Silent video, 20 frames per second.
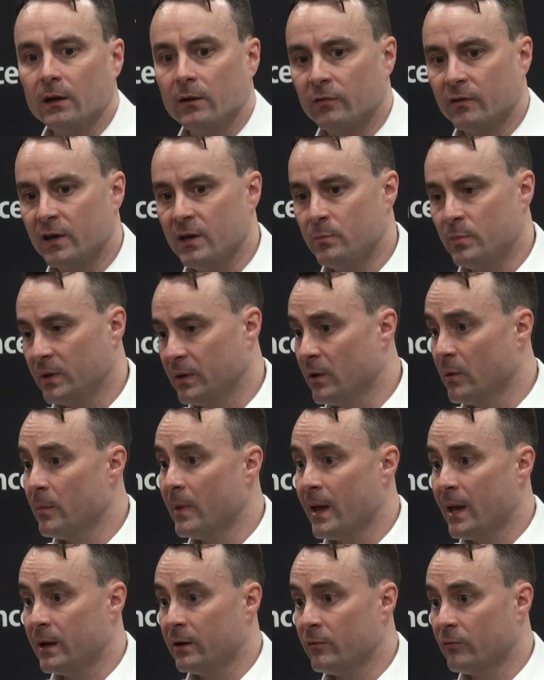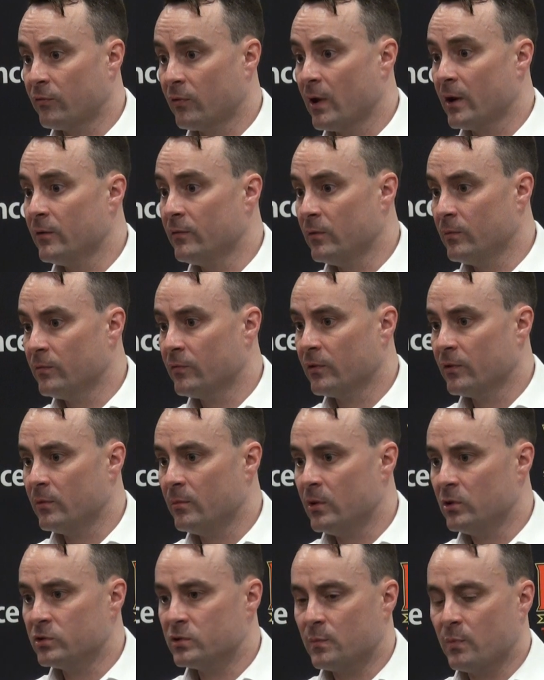of keeping their man in front of them for the
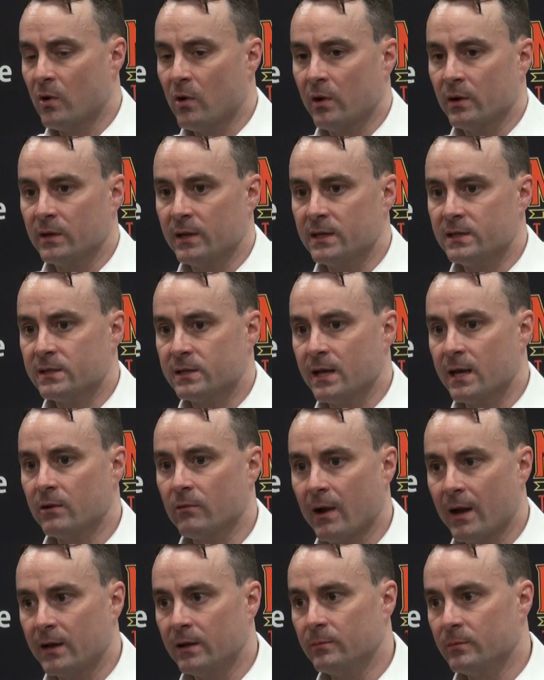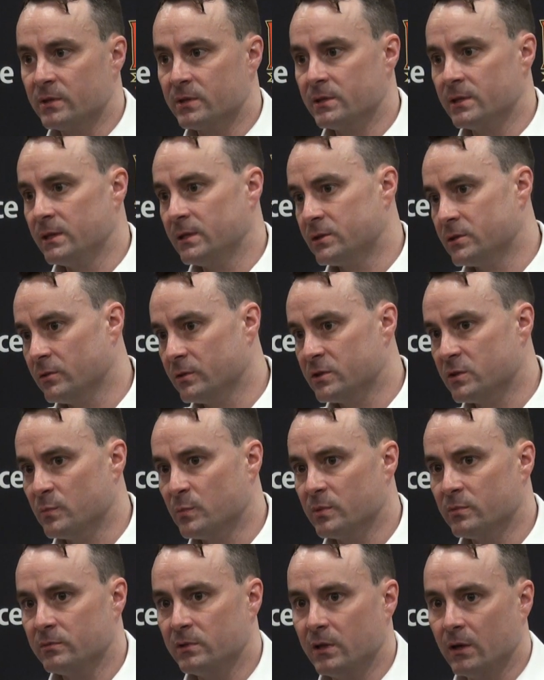most part, and they stay right in the scene. So it's
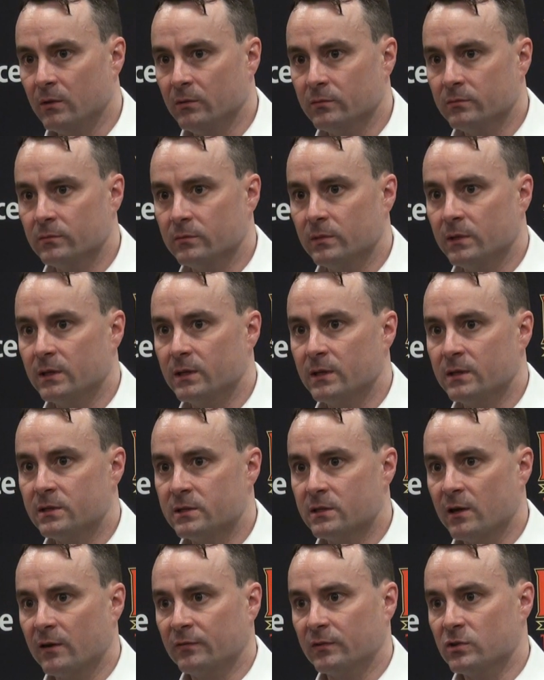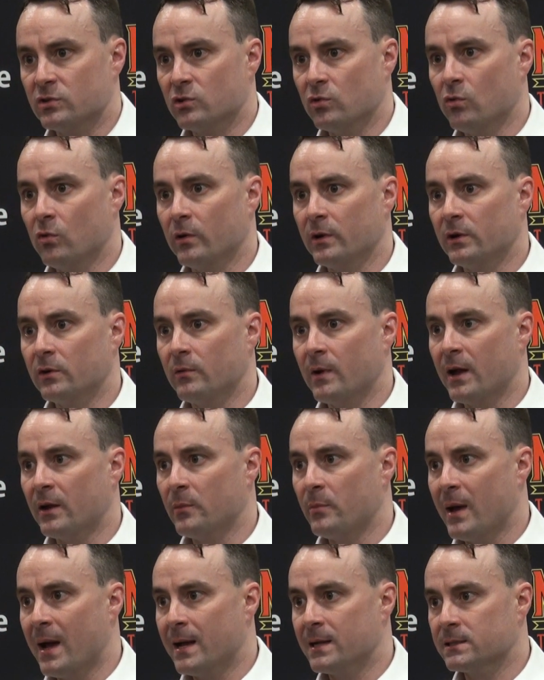you know it's tough to score in around the
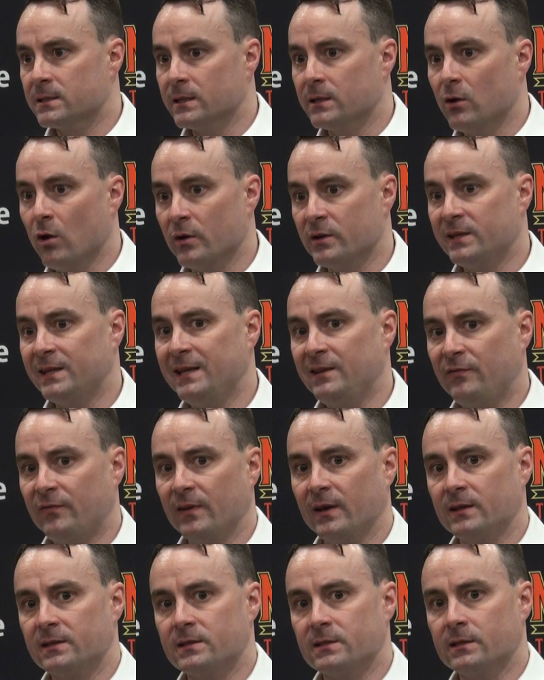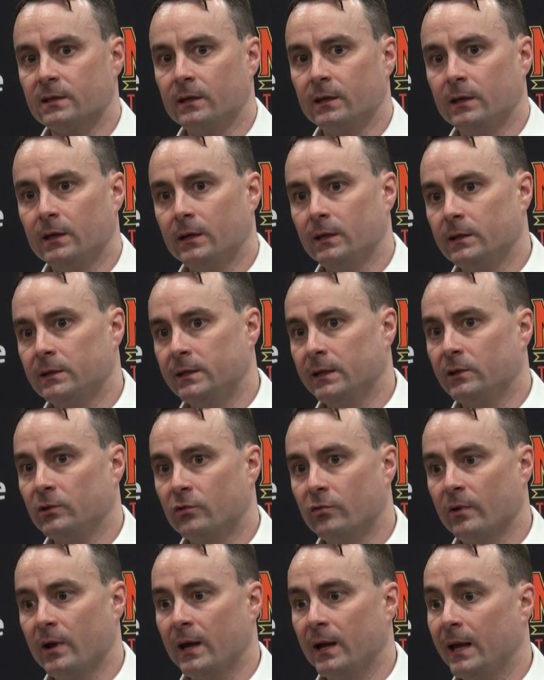basket. Our defense didn't
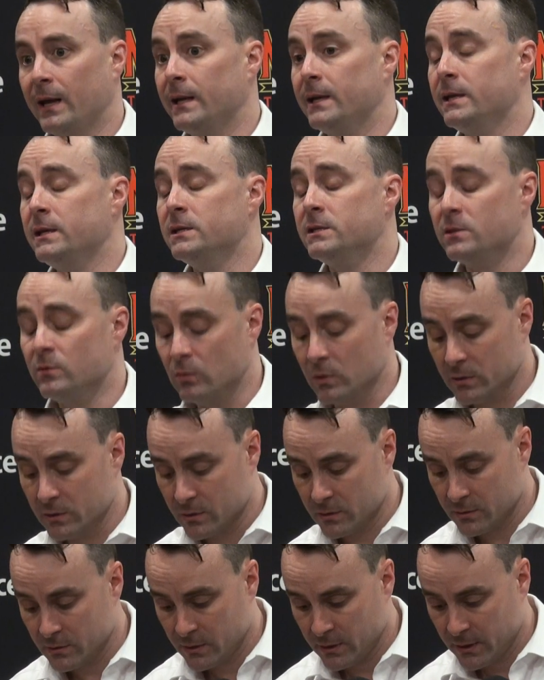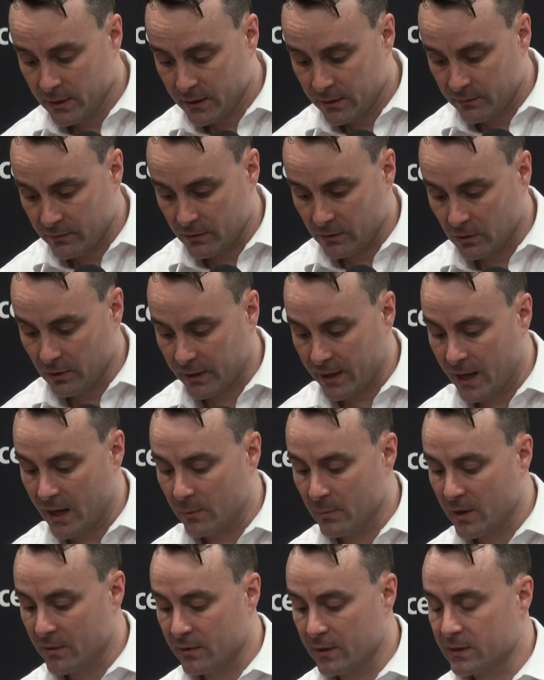create any easy ones. If you look at
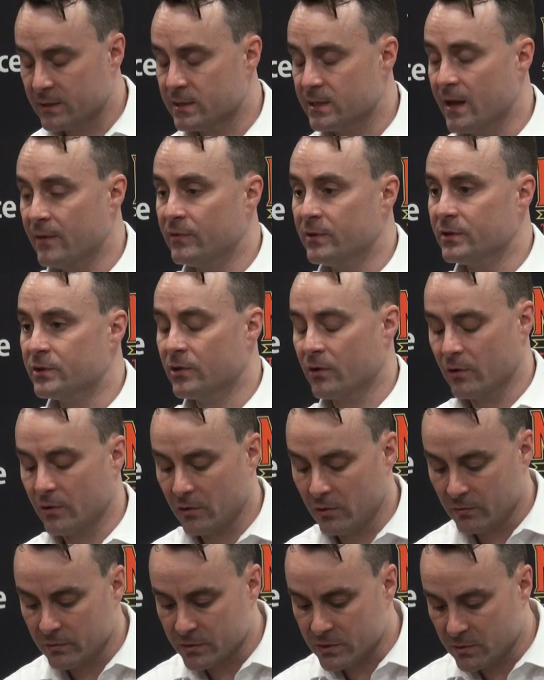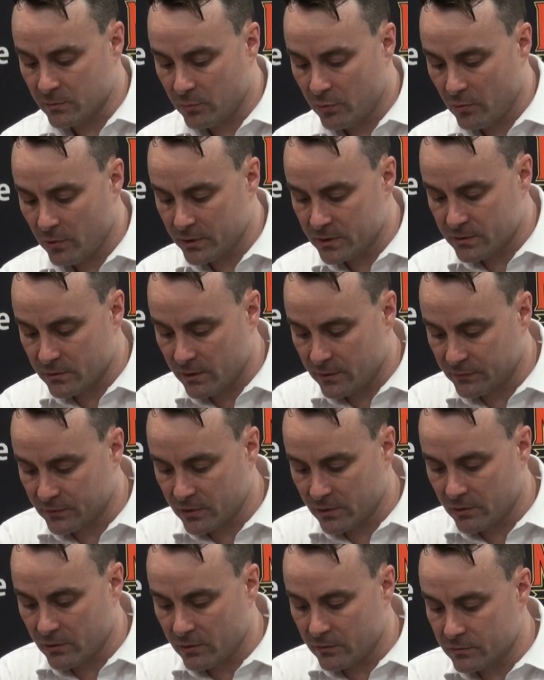them, I think seven turnovers. The points off
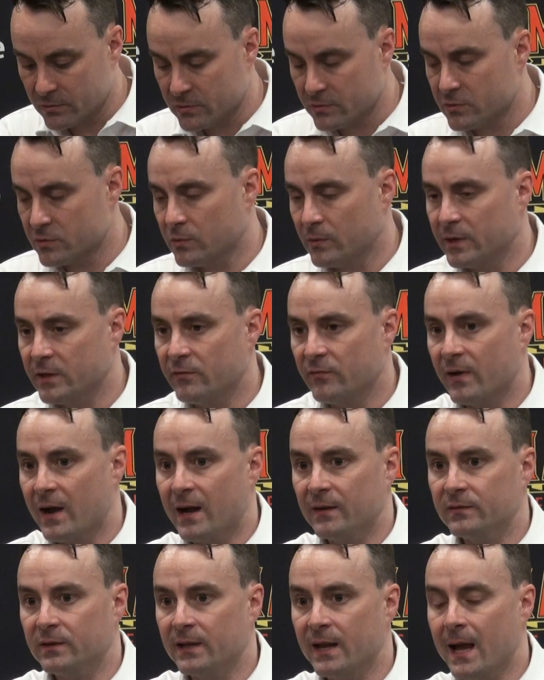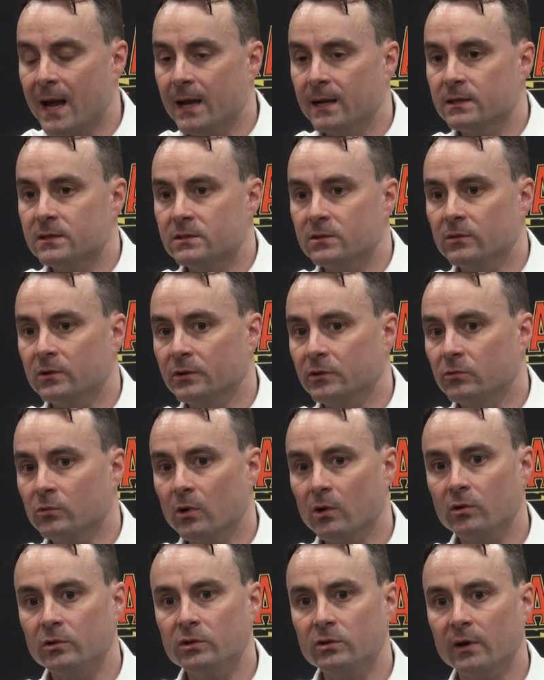turnovers was 25 to nine. So on the
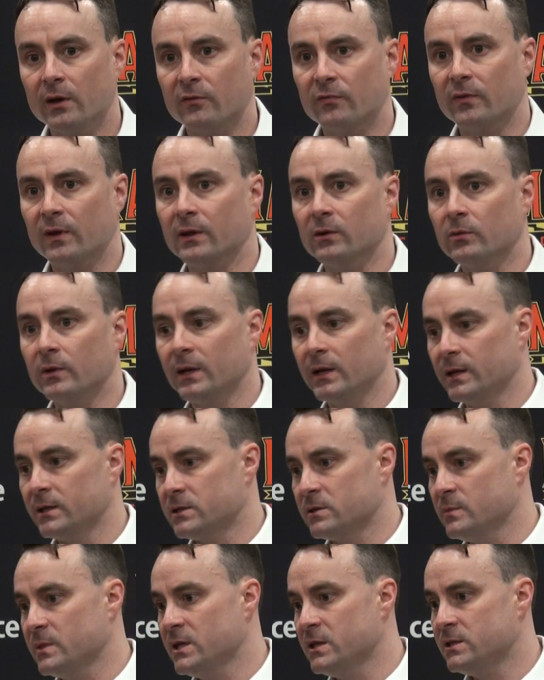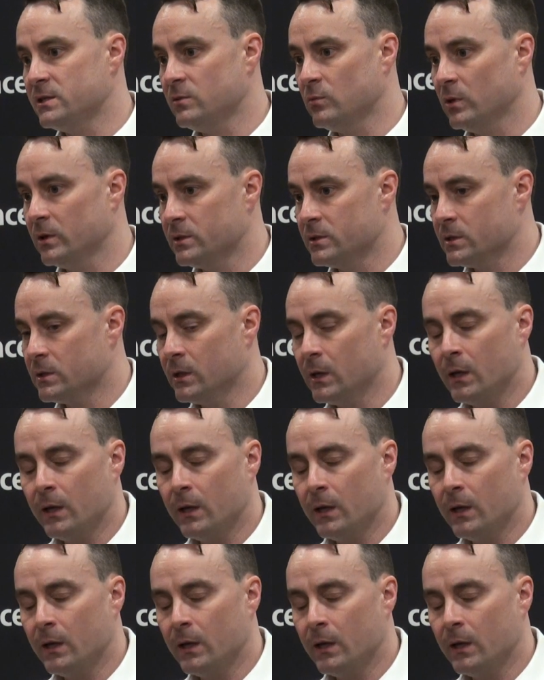road, you got to find a way to get some easy ones.